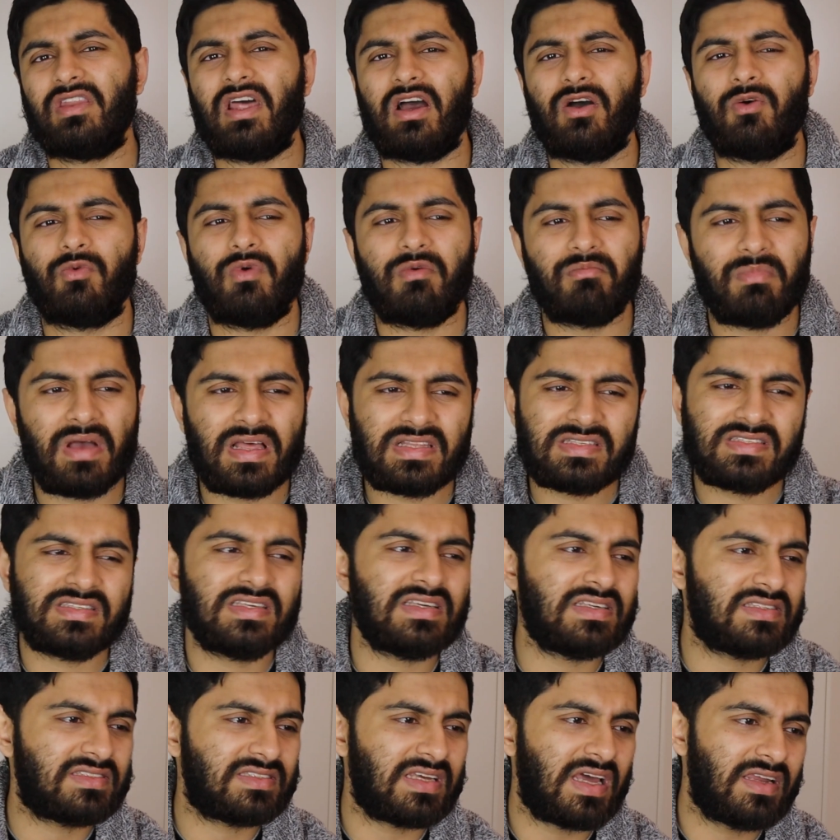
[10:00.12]
you now, when Man
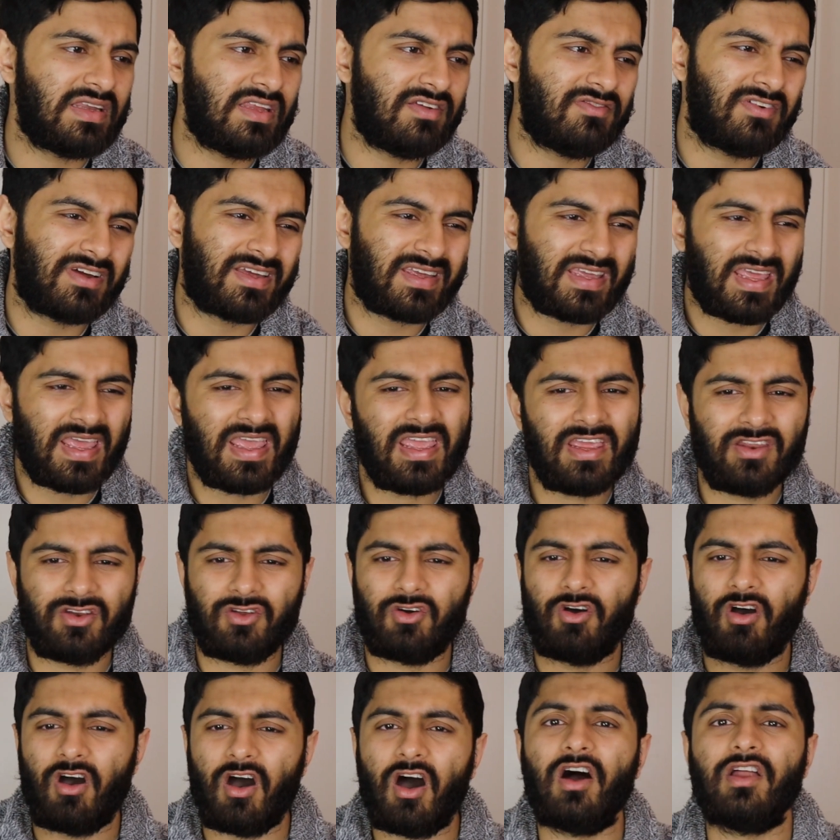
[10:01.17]
City sign either Kane
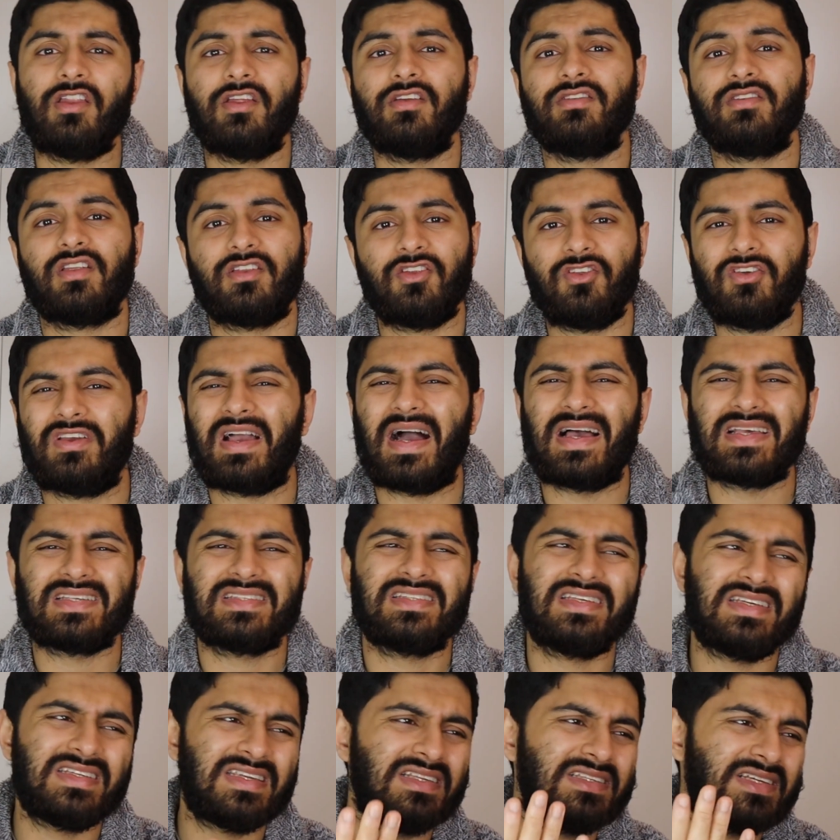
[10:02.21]
or Haaland and you guys
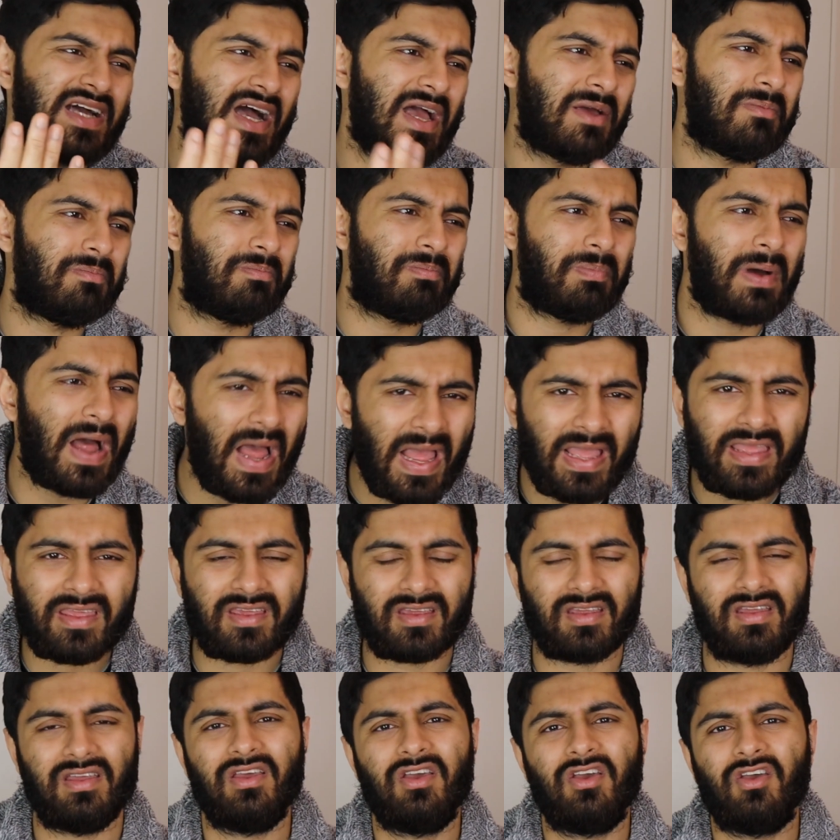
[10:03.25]
see these guys back,
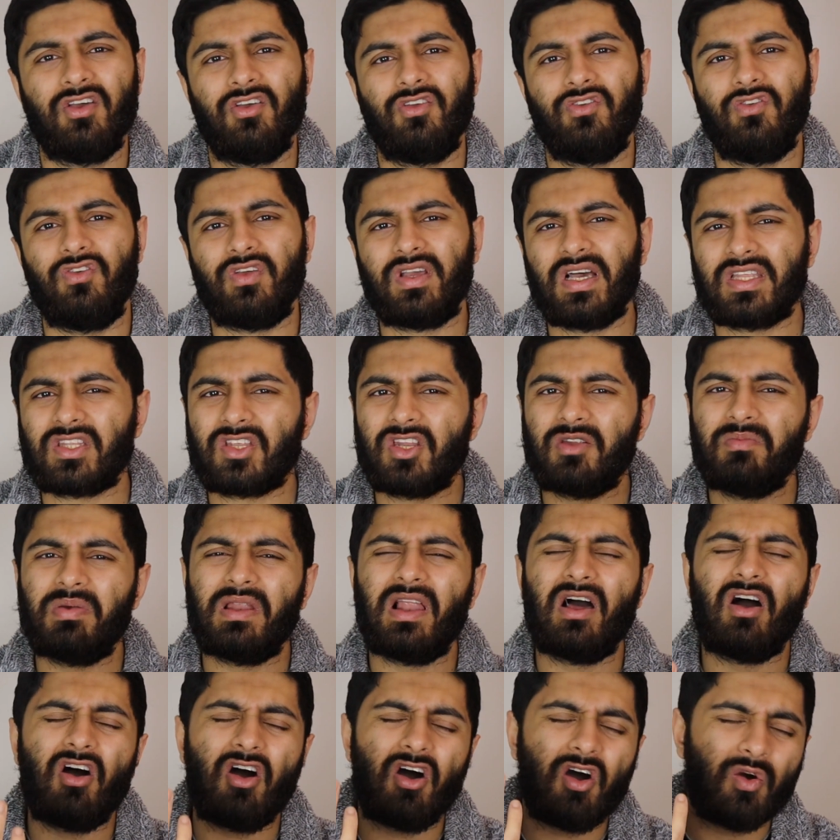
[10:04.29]
you guys are going to be
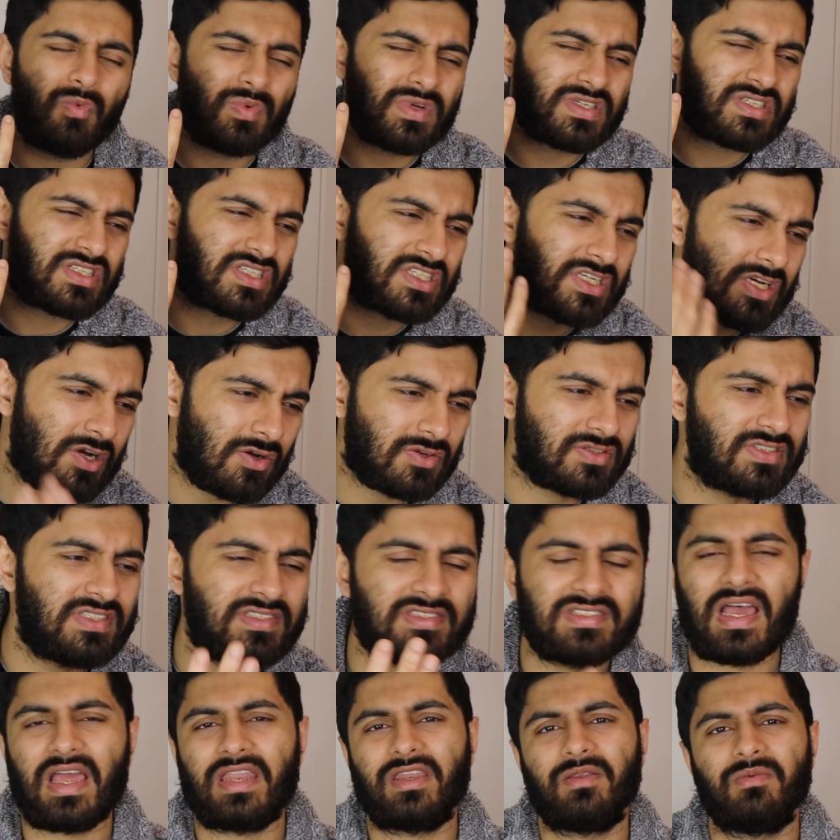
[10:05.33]
like, oh, which Chelsea
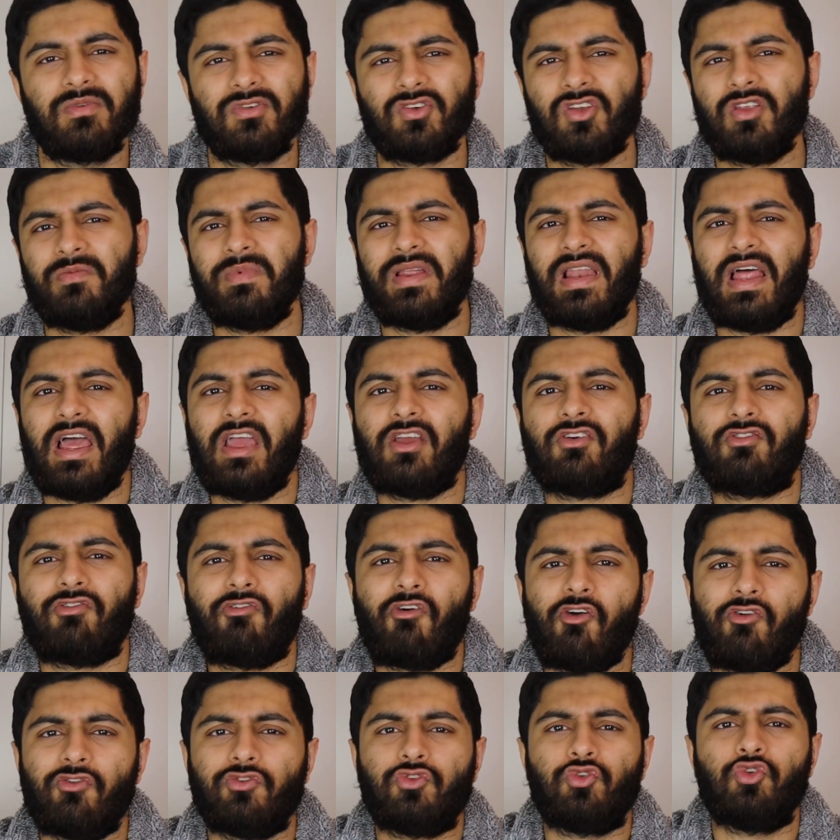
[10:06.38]
signed him? It's going to be like
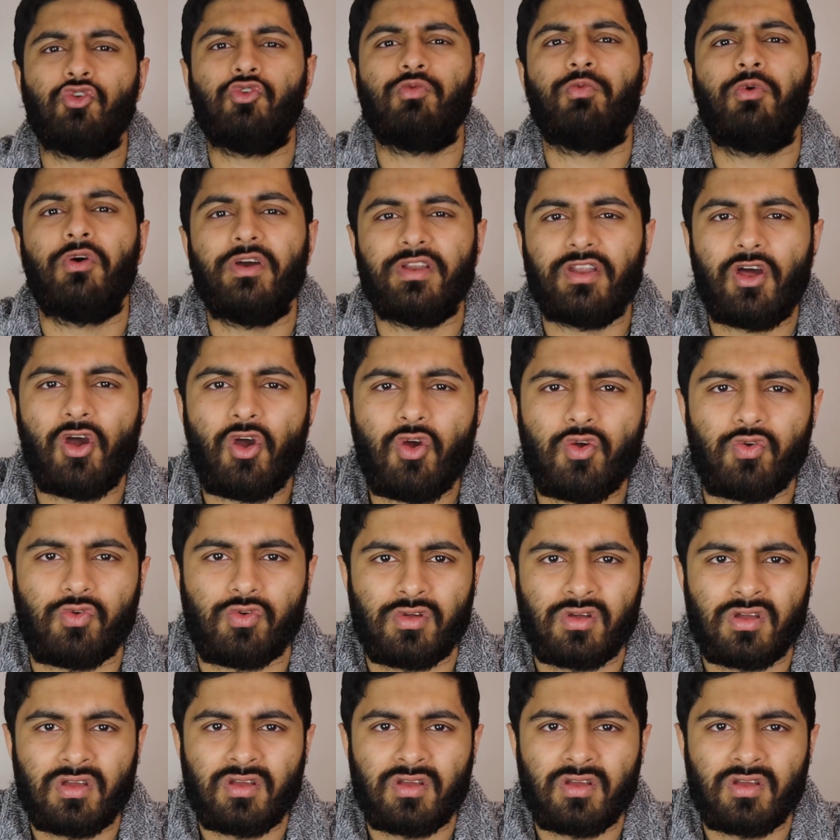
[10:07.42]
Aguero 2.0.